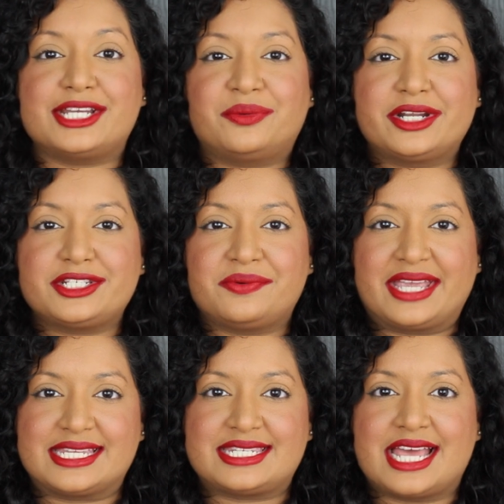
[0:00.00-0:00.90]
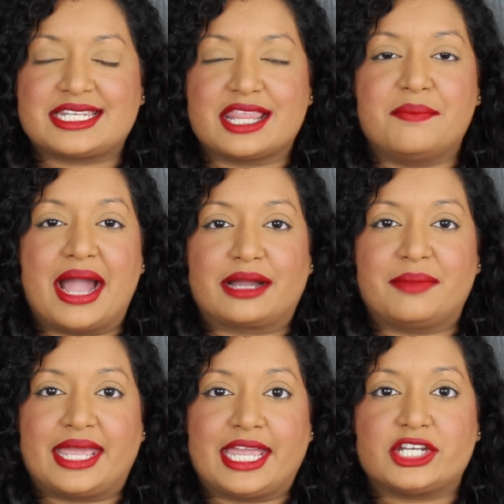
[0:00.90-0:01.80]
I do want to do a kiss test on the back
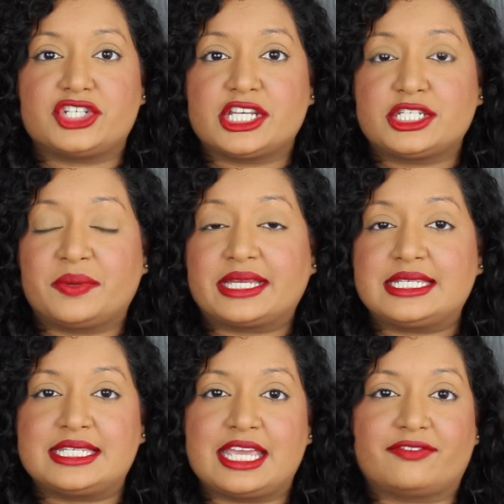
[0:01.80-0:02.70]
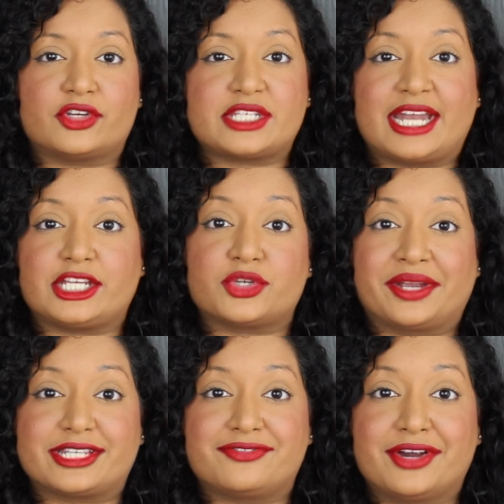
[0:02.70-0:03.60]
of my hand just so we can see if there's any
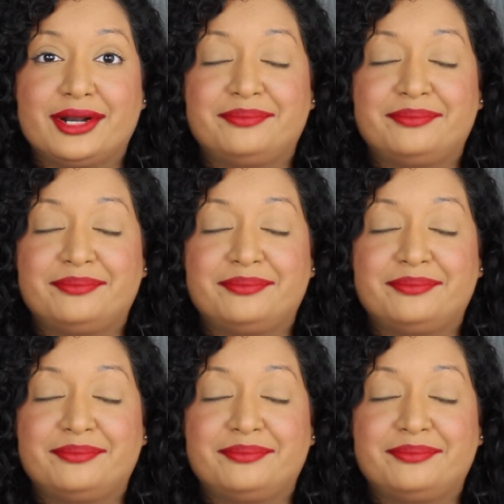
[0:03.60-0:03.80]
transfer.